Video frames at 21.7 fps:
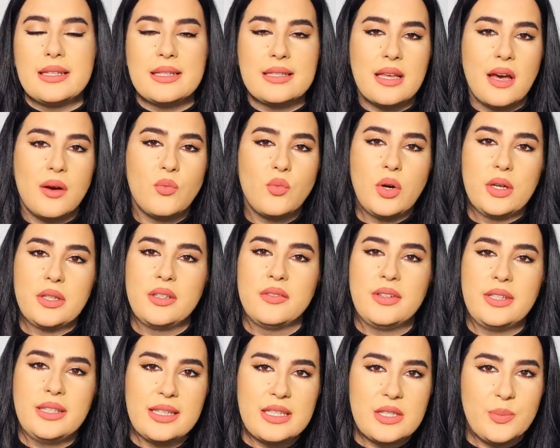somewhat
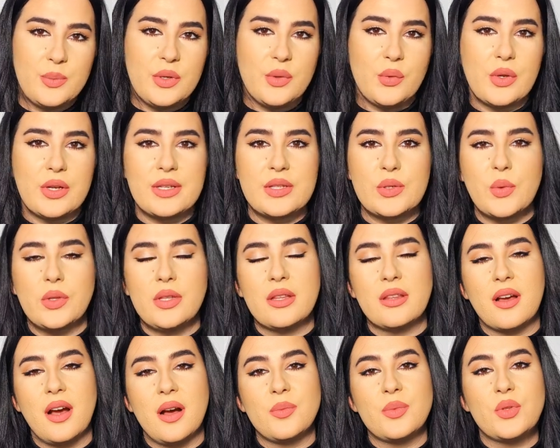of an experience when
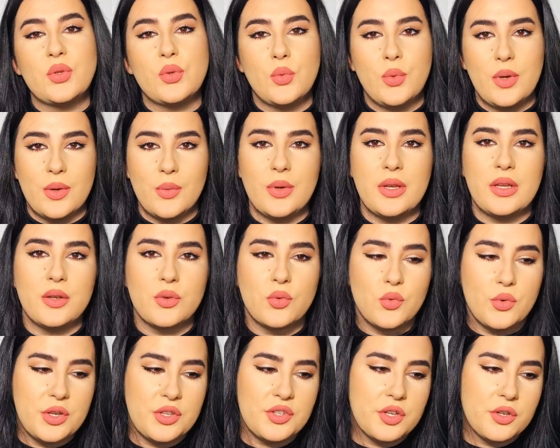it comes to wearing
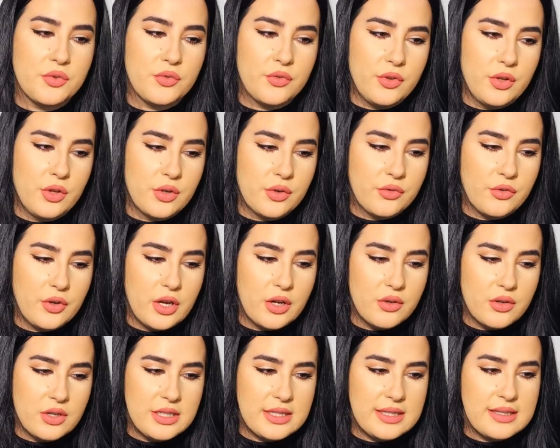richer floral
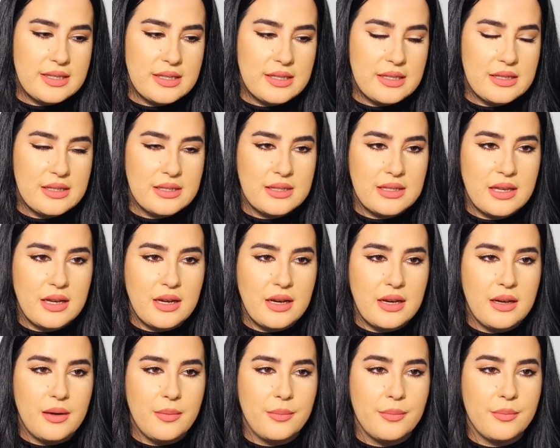fragrances.
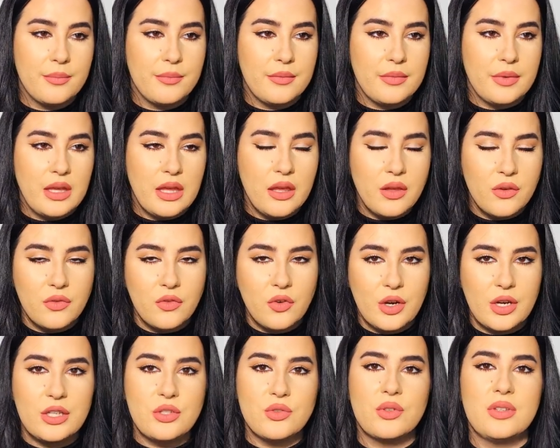Um, if
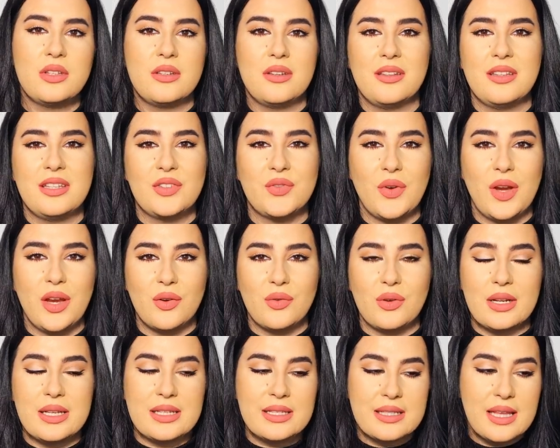you are interested in this
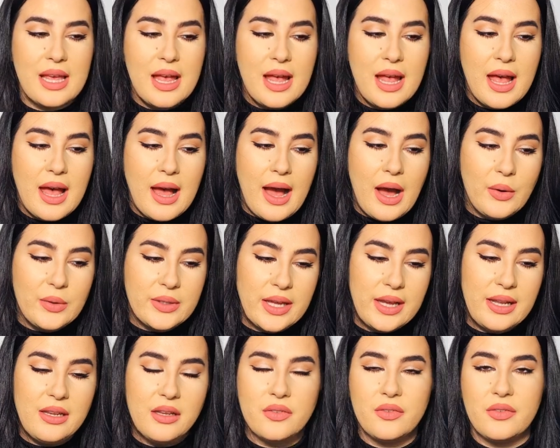fragrance, I would
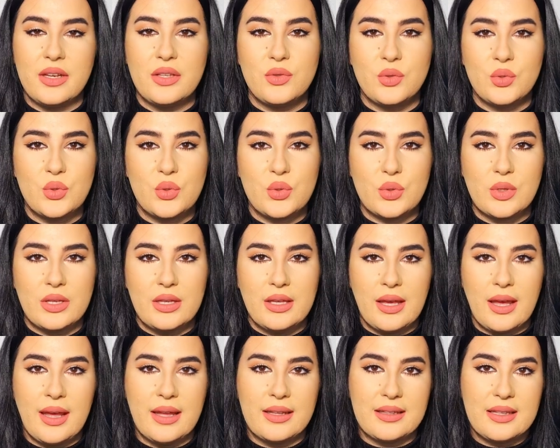highly advise you to
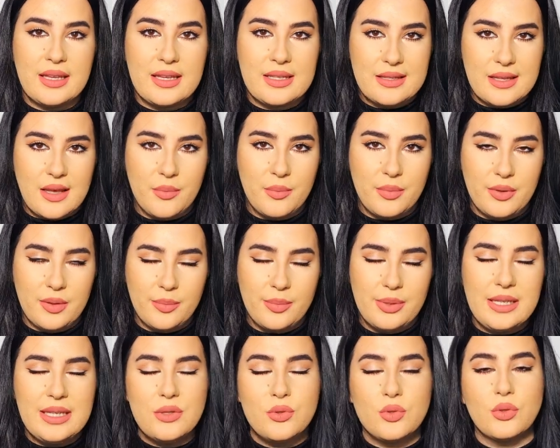get a sample.
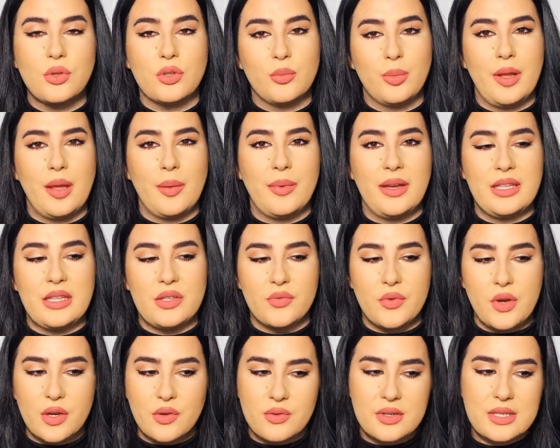Please do not blind buy this
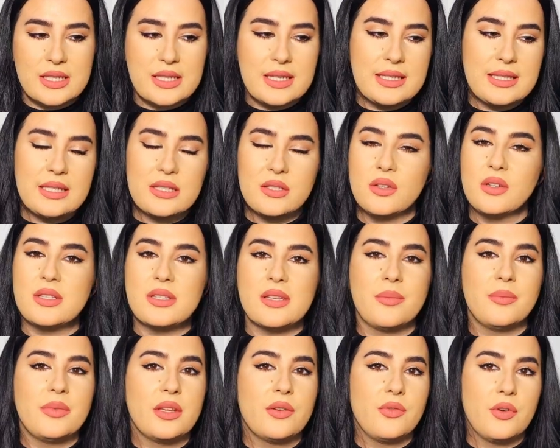fragrance because it's not
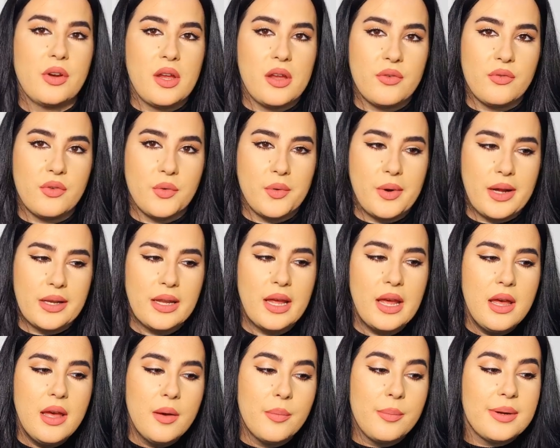something for everyone.
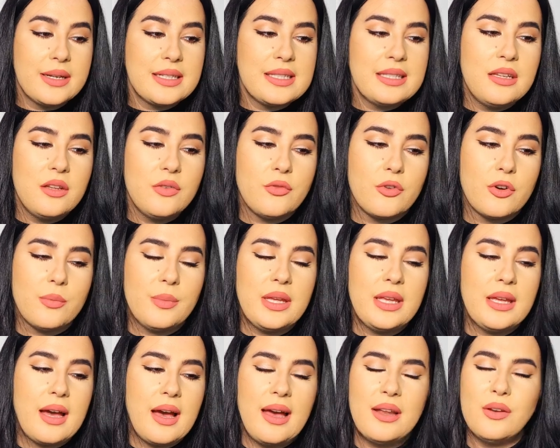Personally, for
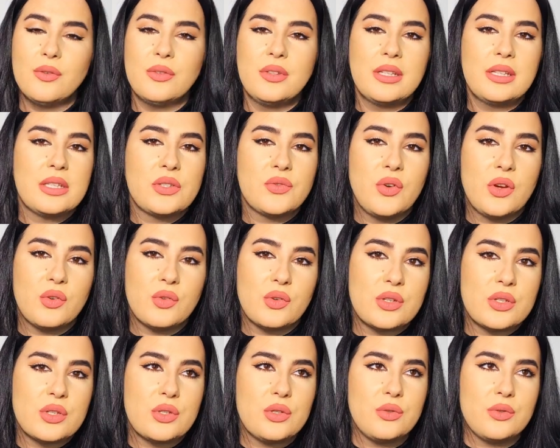me, I don't think this
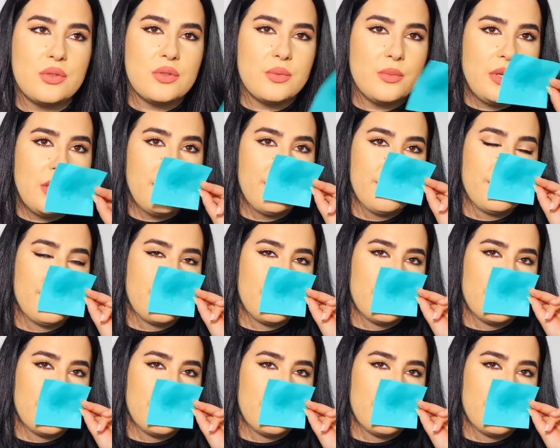fragrance suits me.